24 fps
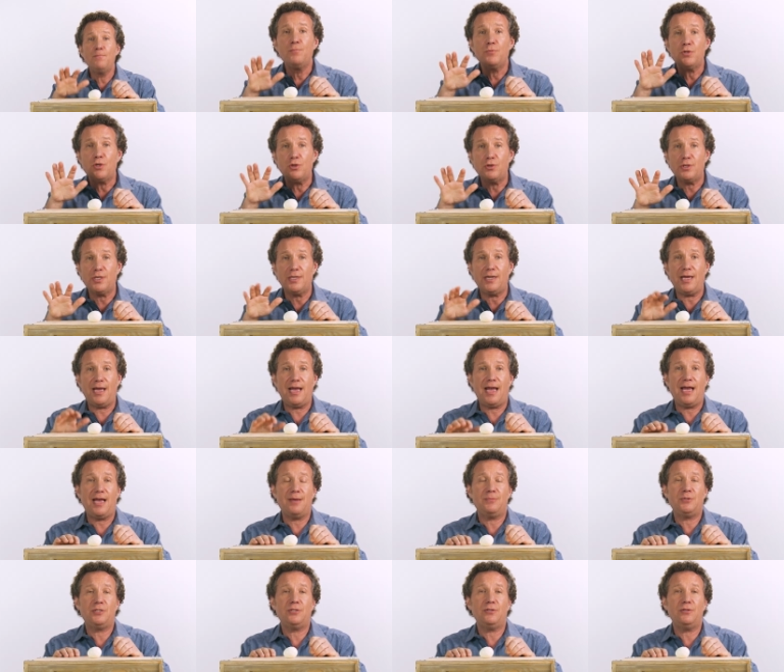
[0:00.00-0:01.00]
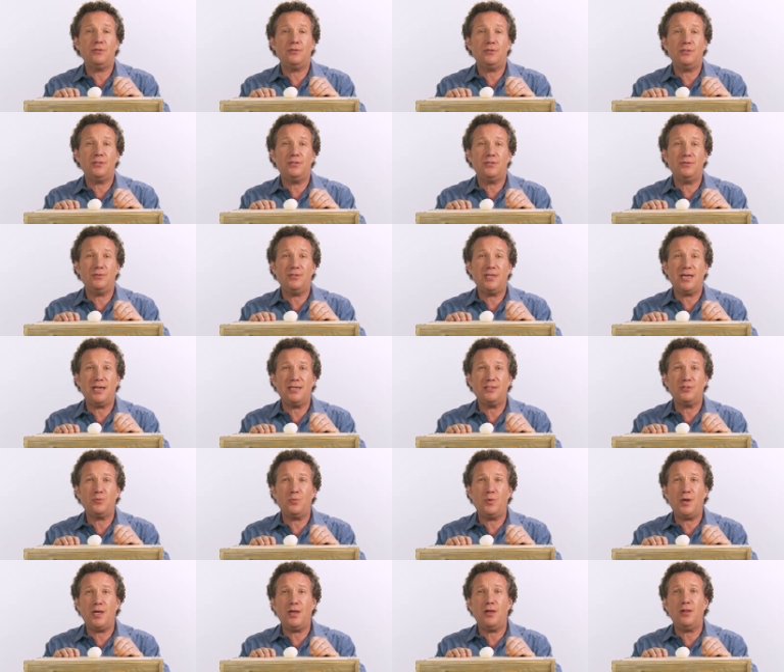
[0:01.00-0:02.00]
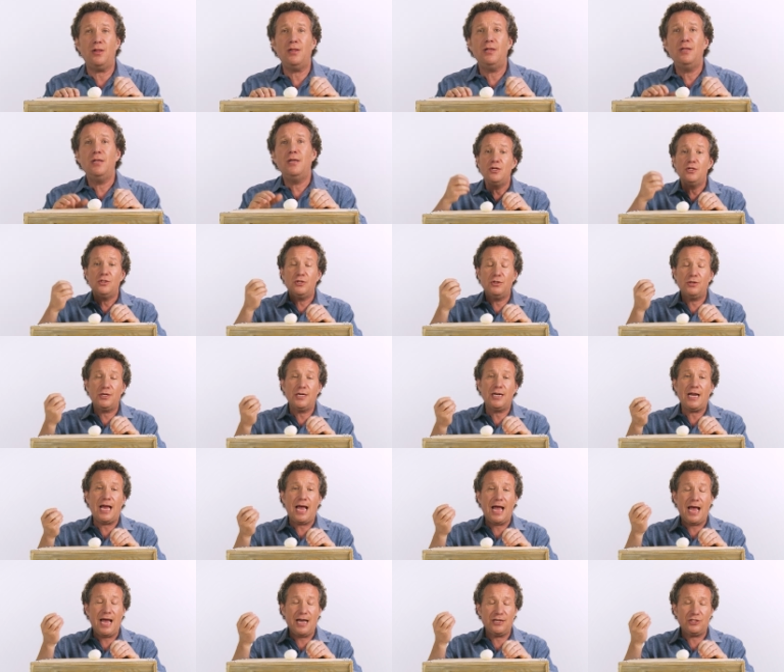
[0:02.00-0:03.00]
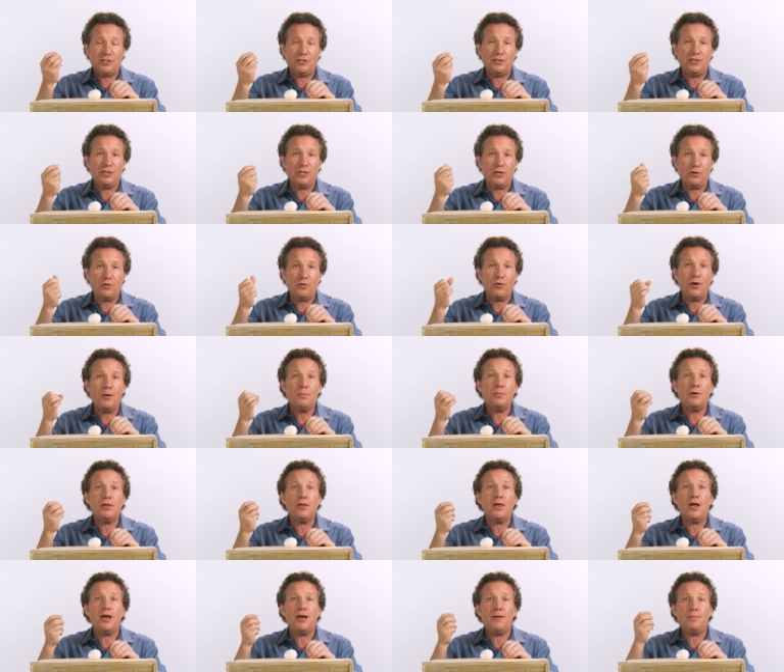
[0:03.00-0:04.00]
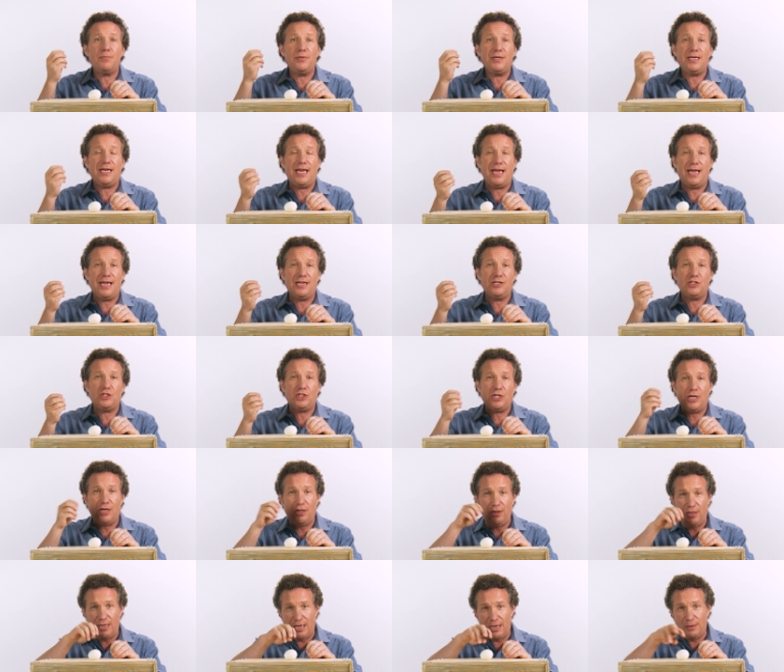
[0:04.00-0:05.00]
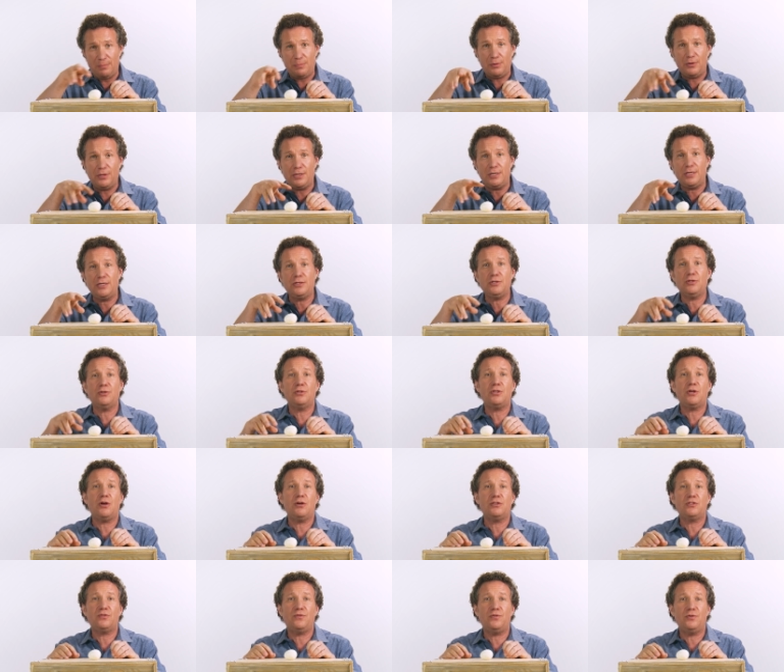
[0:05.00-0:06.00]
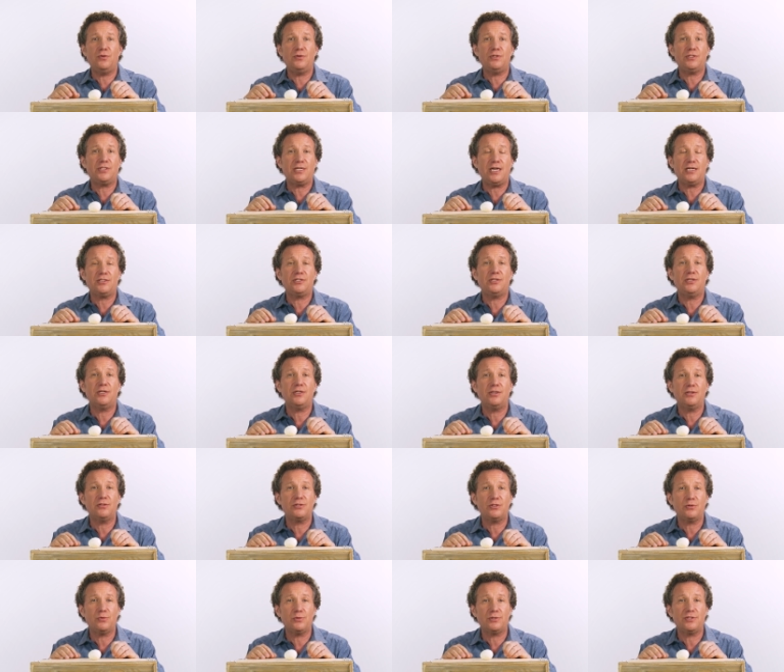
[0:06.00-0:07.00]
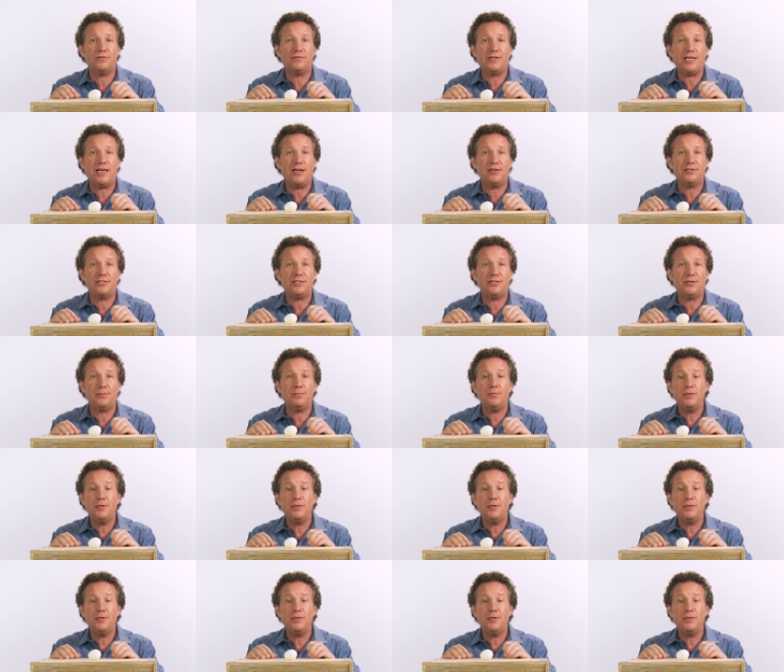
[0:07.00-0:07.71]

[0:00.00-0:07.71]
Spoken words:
You can absolutely do that as well. You can actually crumble up the eggshell and put it in your dog's food. It's actually a good source of calcium.